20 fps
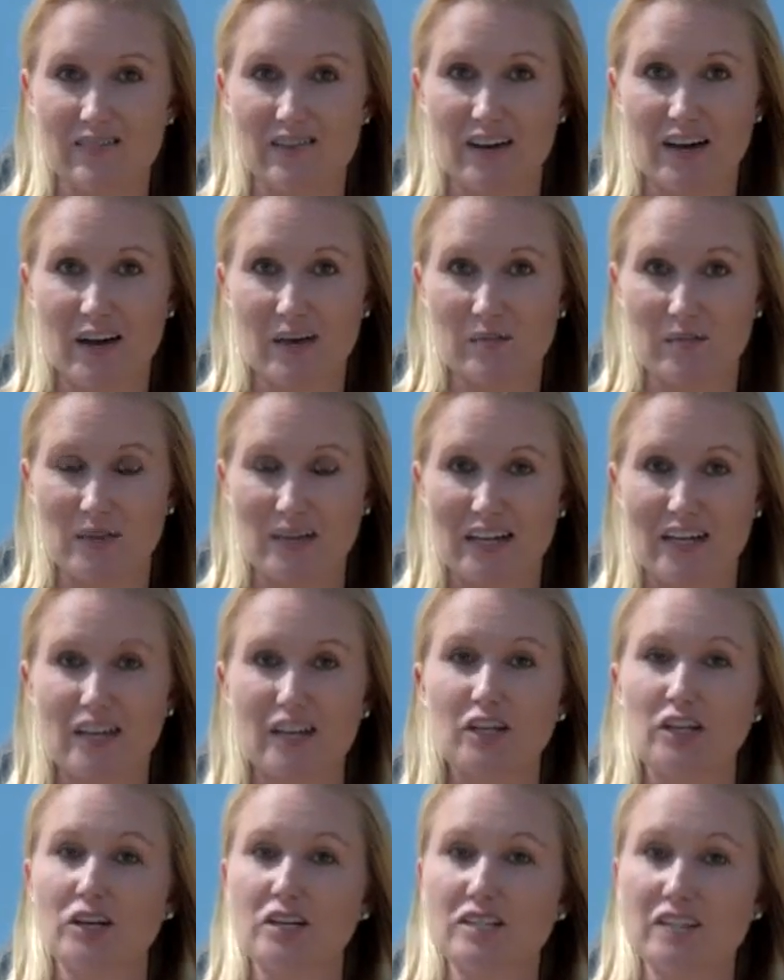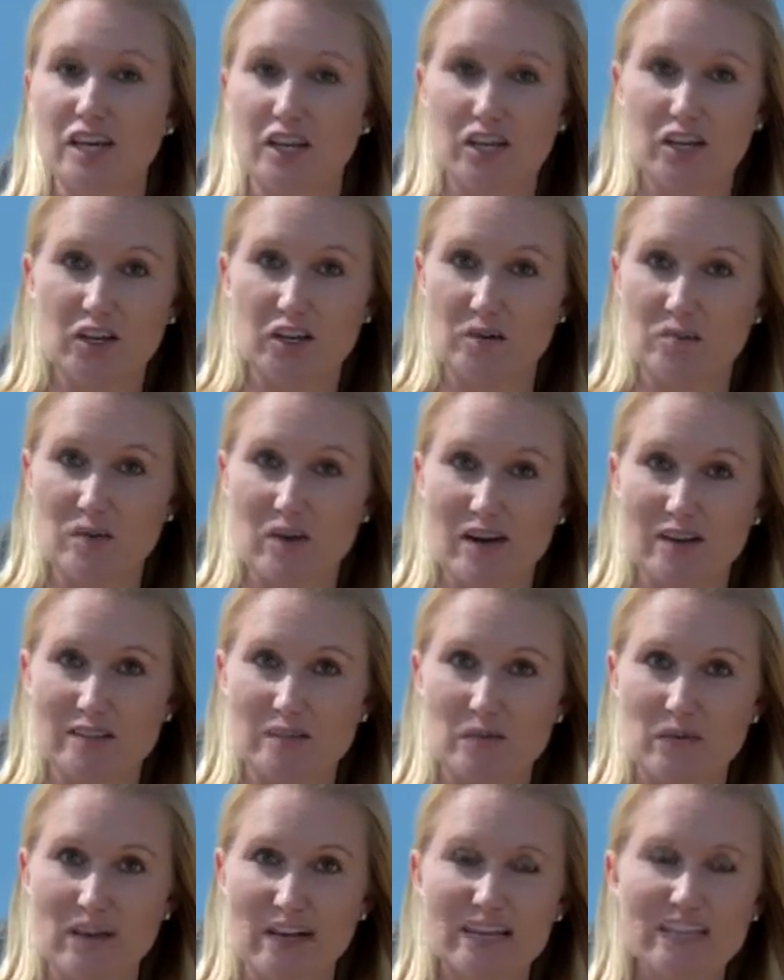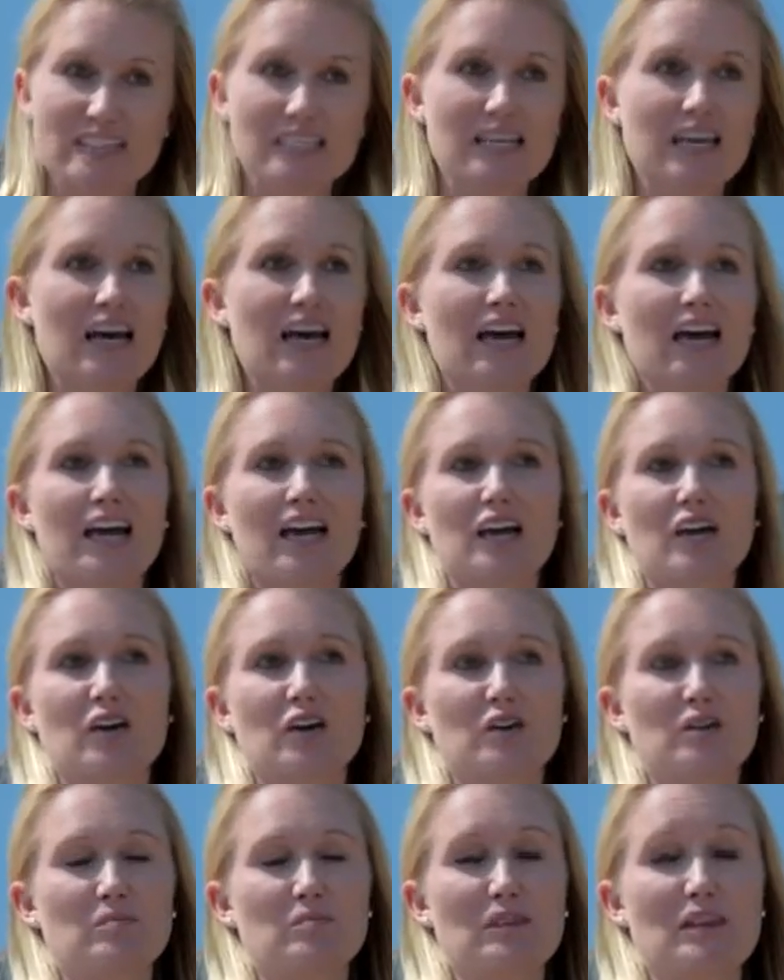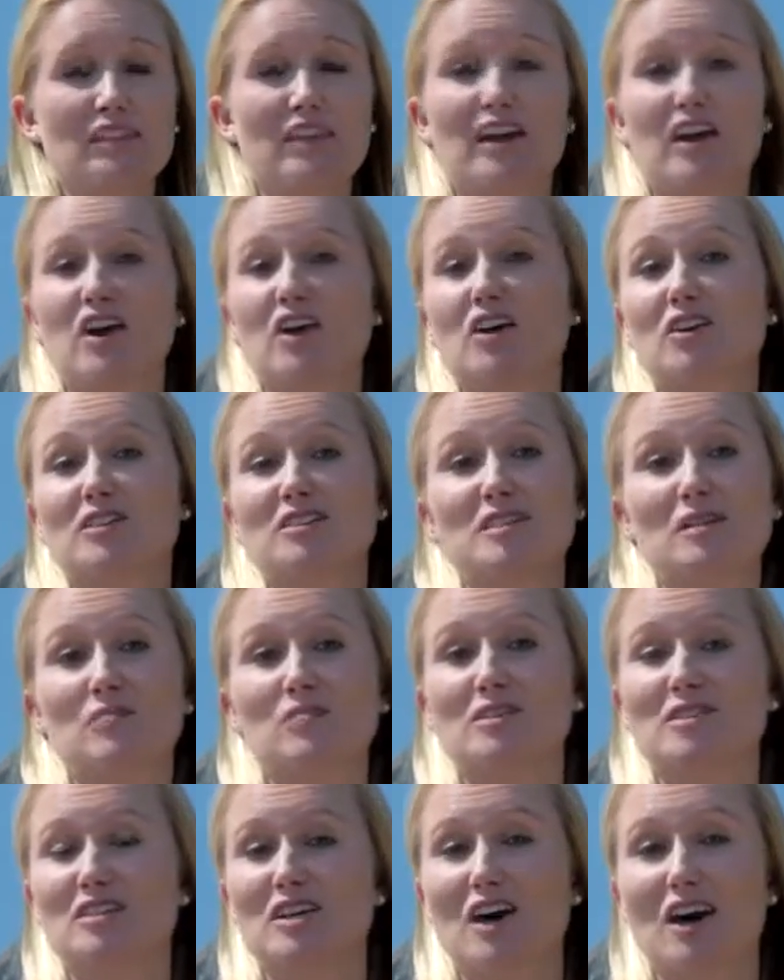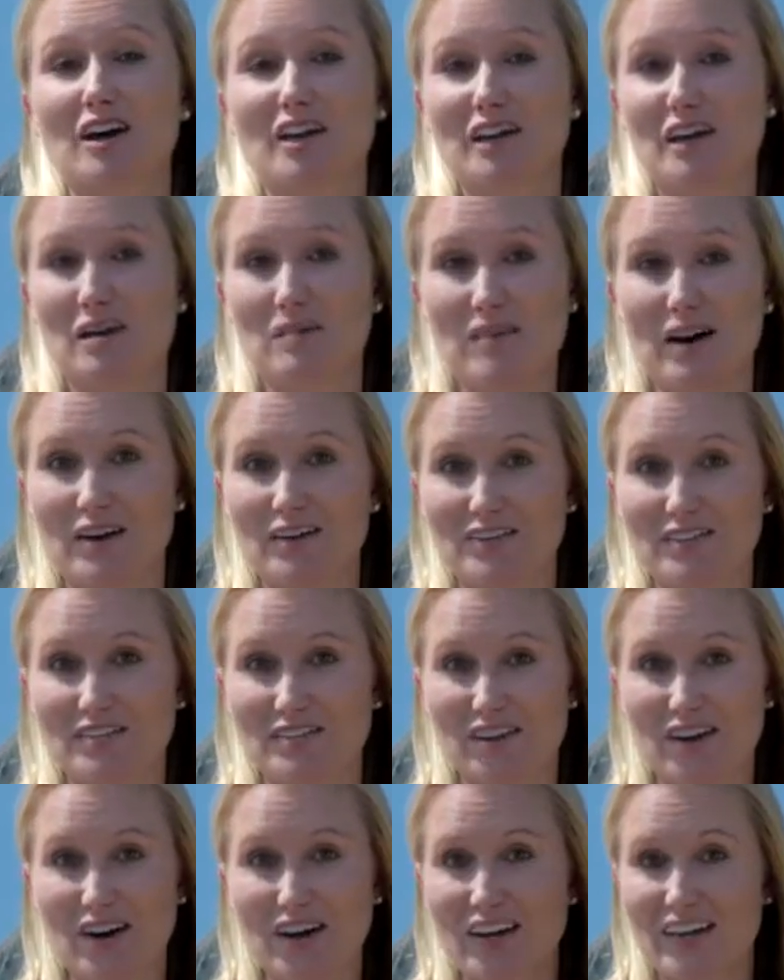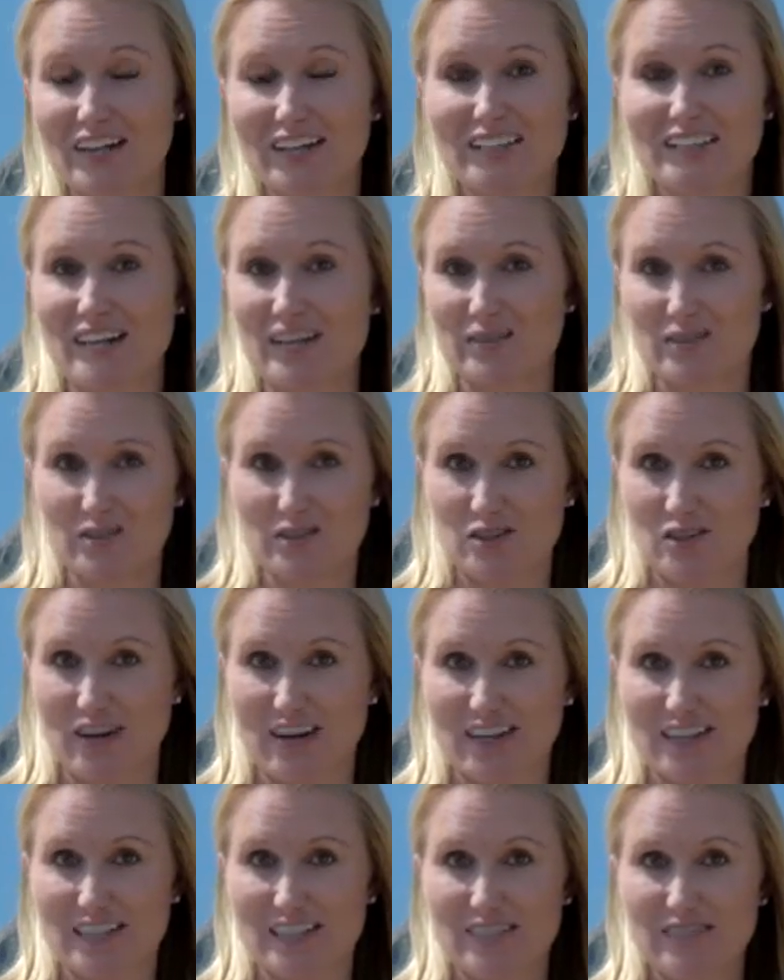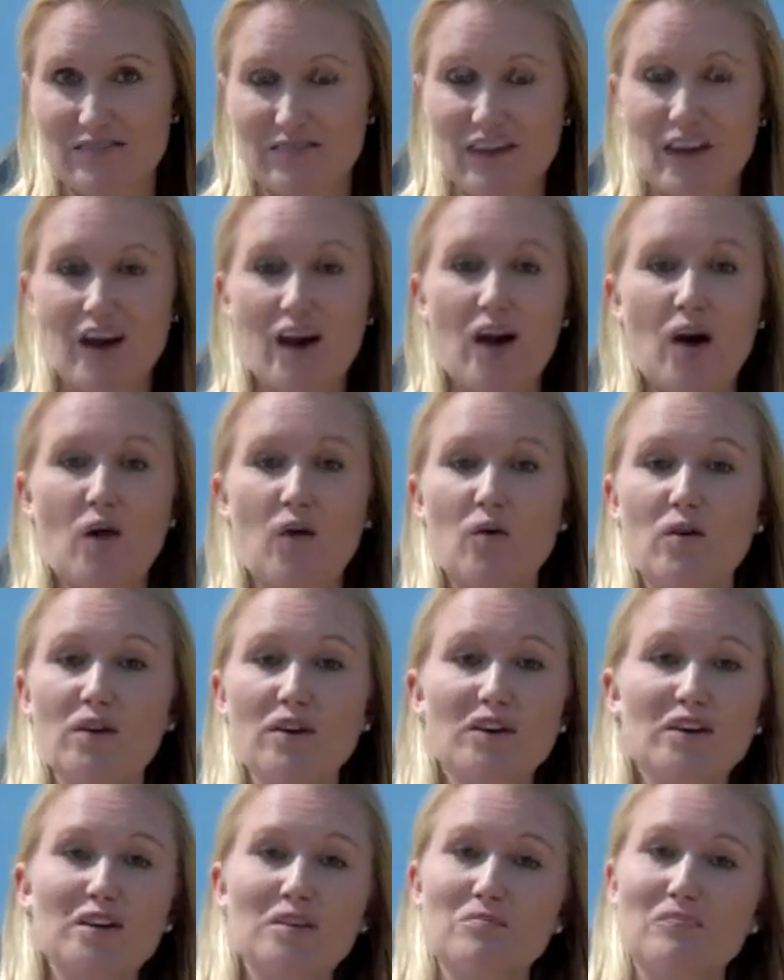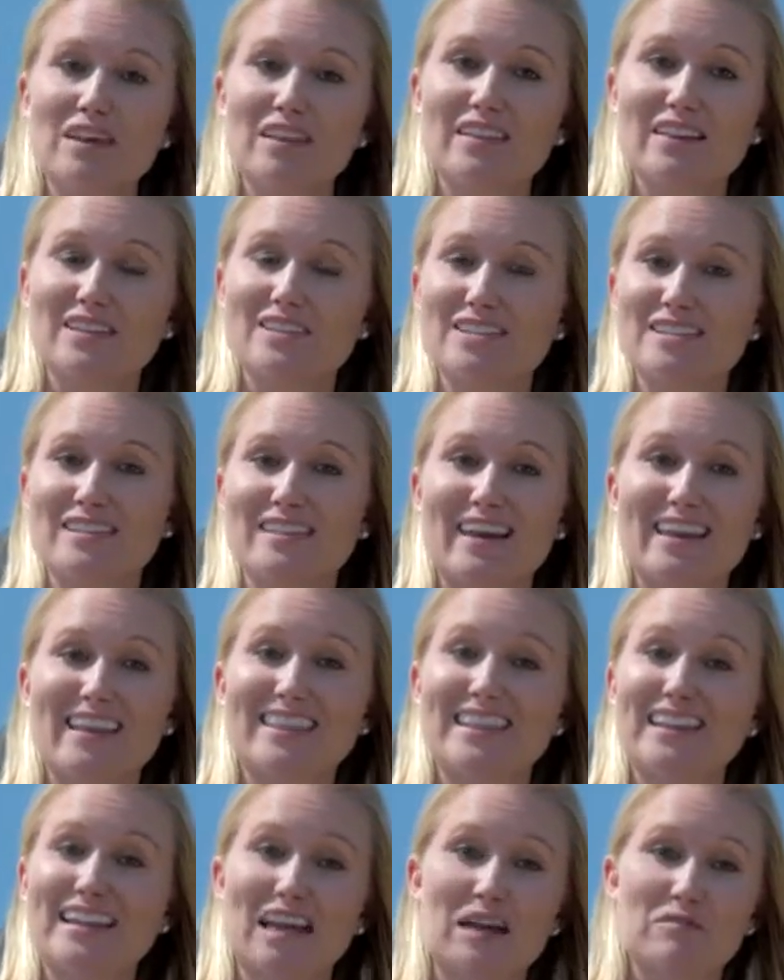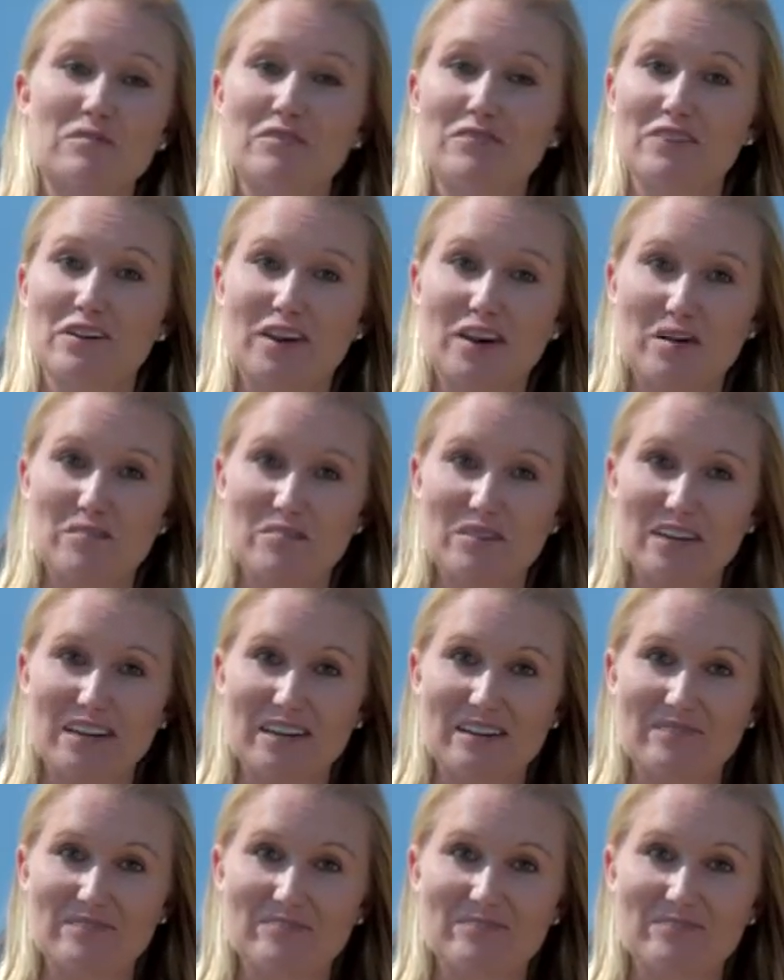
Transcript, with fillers: of a company and it looks like a good prospect. It could be they heard someone talking about a stock and it sounds attractive. Or it could be they just like the name of the company.